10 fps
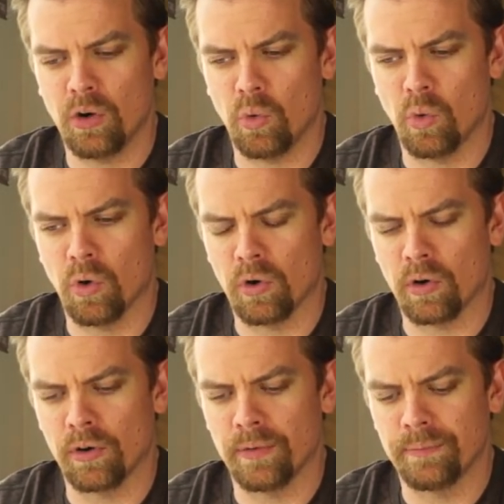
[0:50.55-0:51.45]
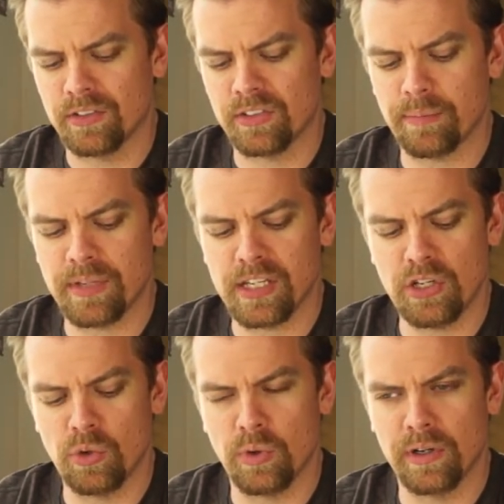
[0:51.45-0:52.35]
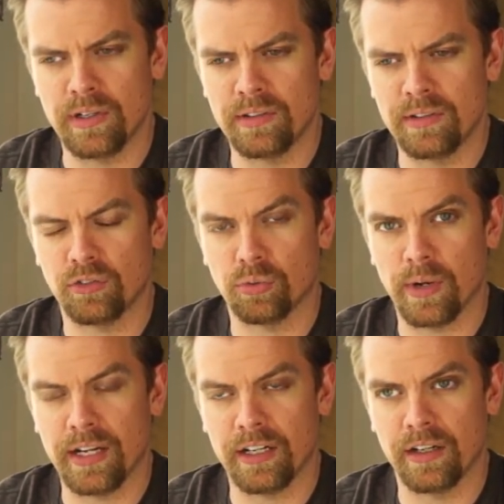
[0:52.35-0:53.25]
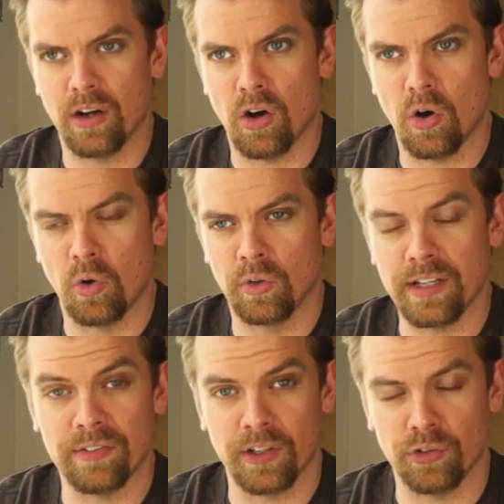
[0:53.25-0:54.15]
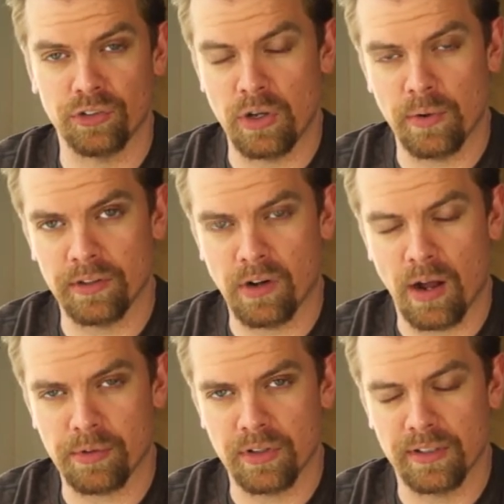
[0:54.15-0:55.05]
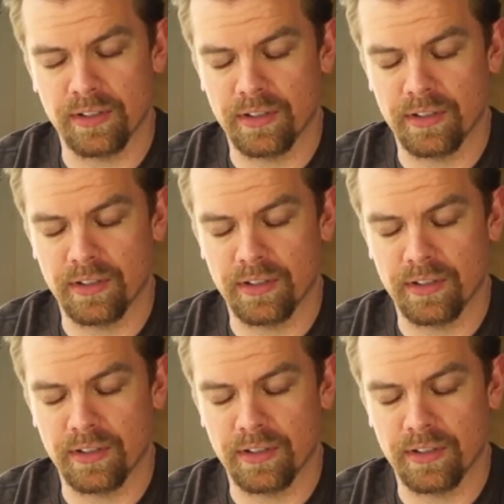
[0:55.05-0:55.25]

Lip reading: or something you would drink only if there was no other option.